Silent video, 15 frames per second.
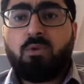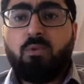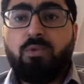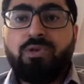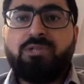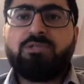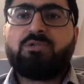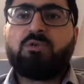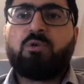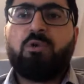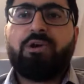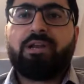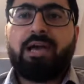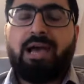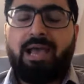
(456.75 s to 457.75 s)
we used to
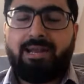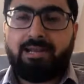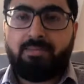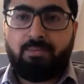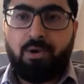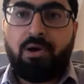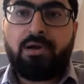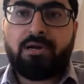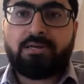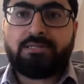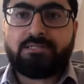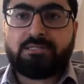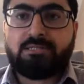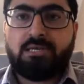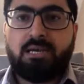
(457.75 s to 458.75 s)
go and hide in
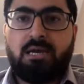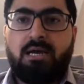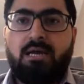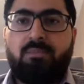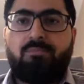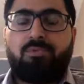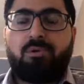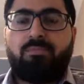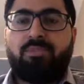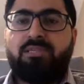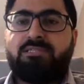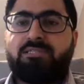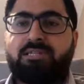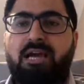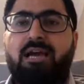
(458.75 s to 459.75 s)
bunkers from
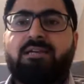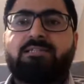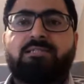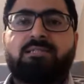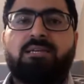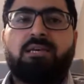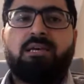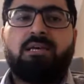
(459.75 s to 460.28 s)
these attacks.